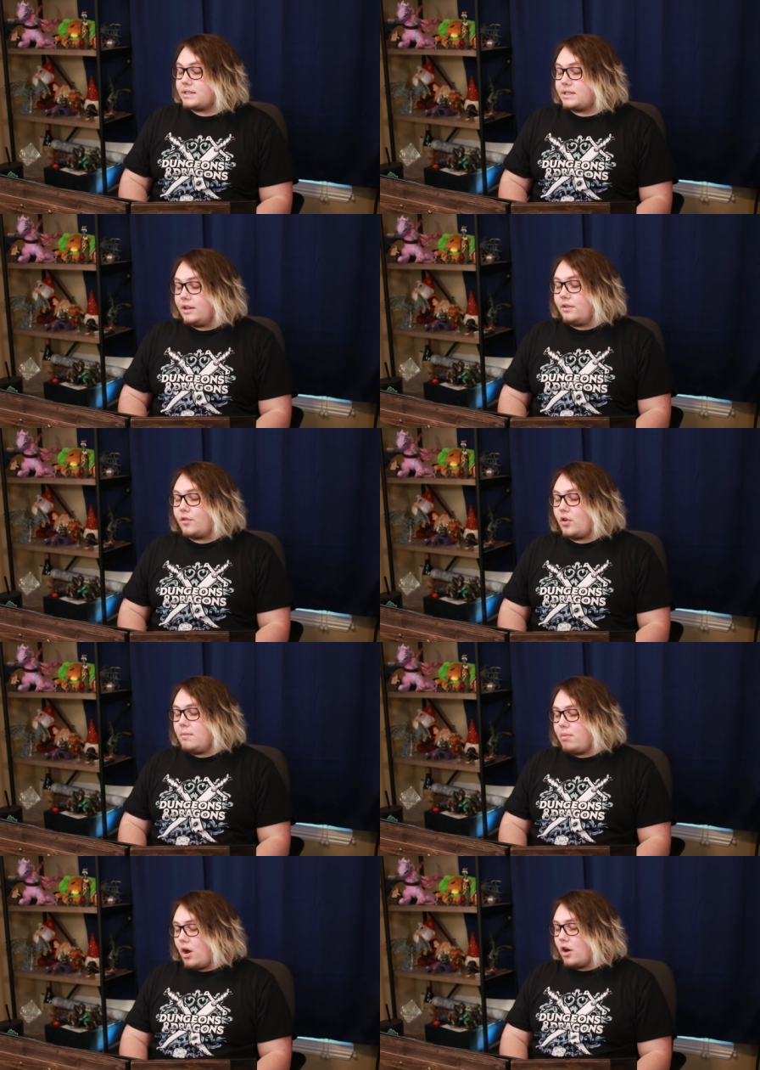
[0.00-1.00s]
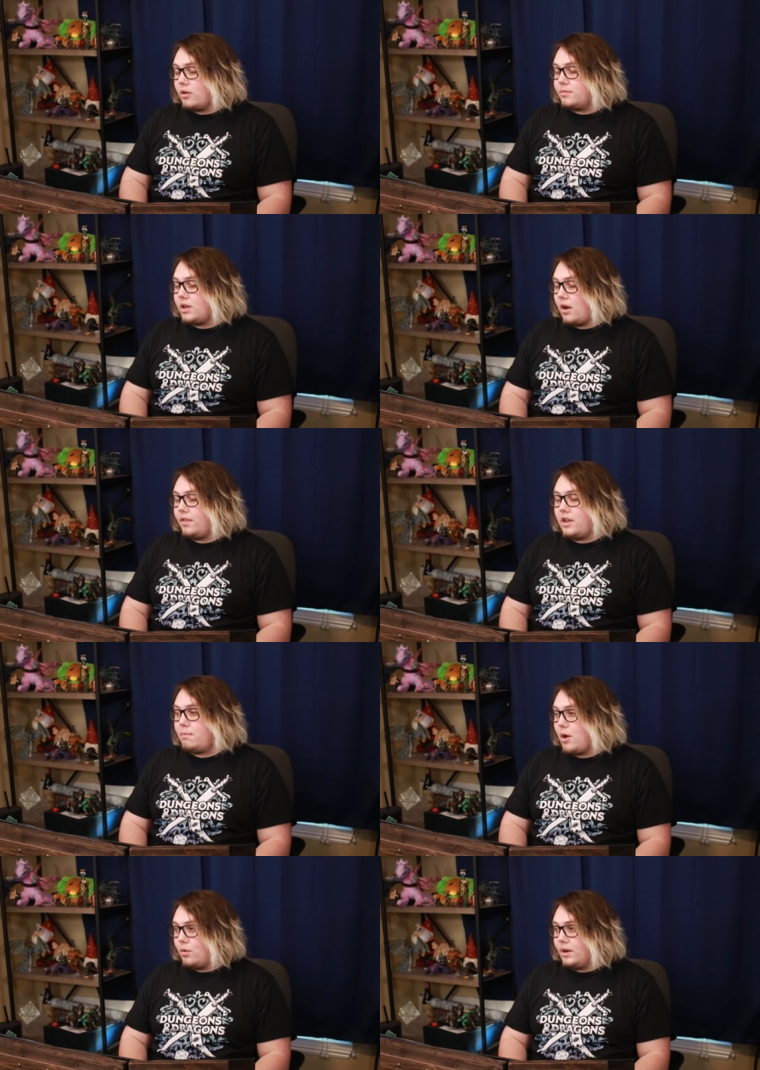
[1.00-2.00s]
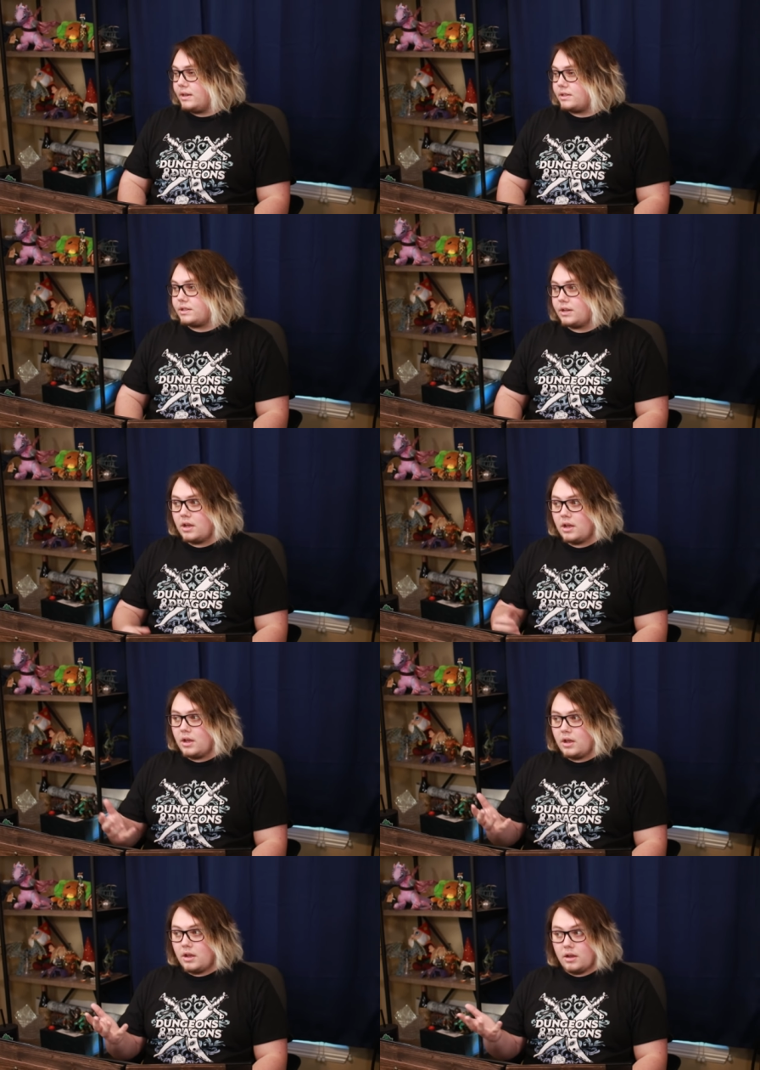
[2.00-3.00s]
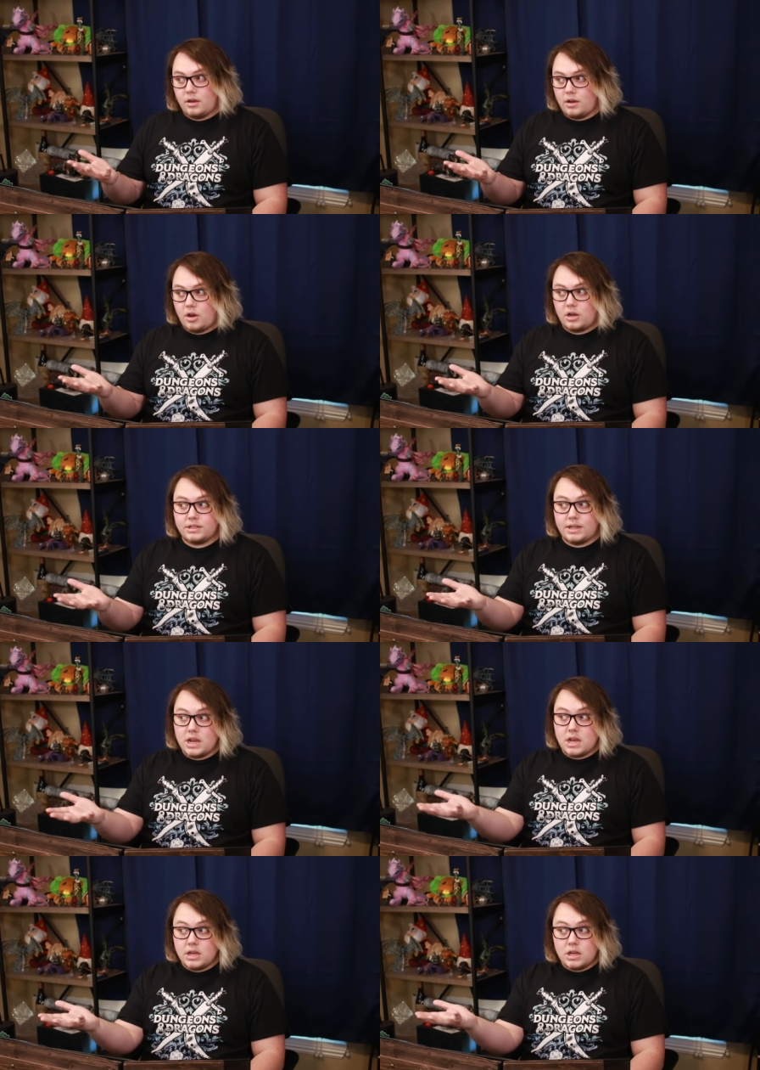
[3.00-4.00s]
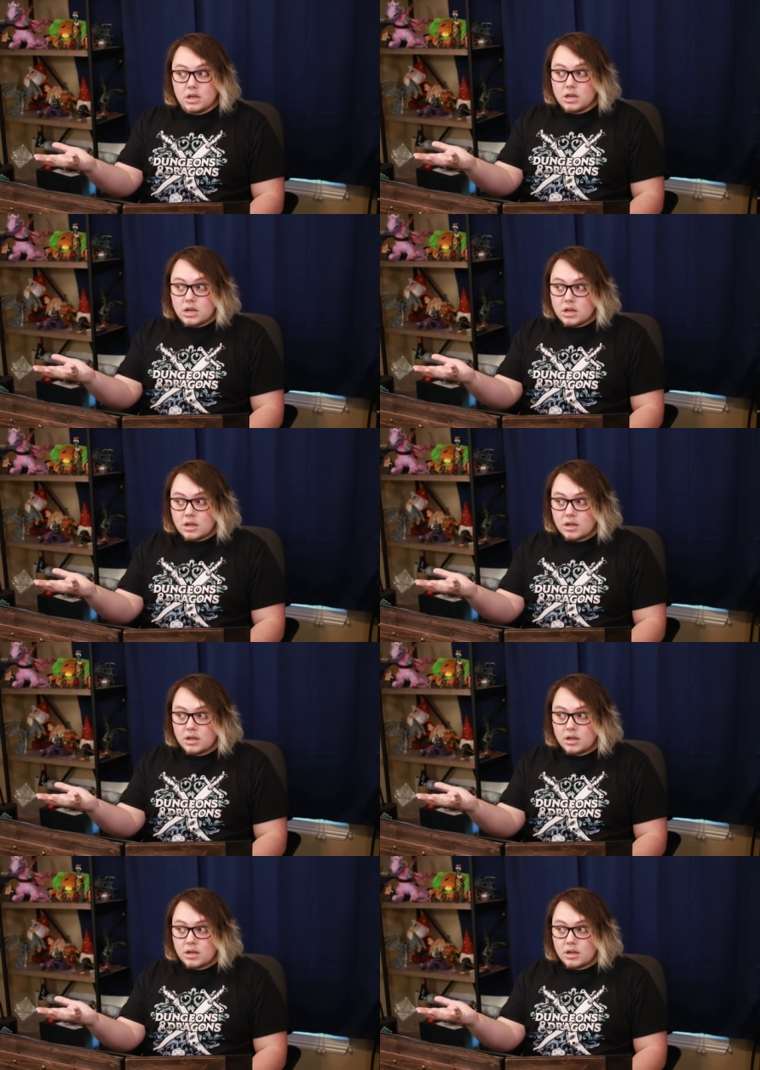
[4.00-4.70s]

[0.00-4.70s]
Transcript: silvery barbs on the opponent, causing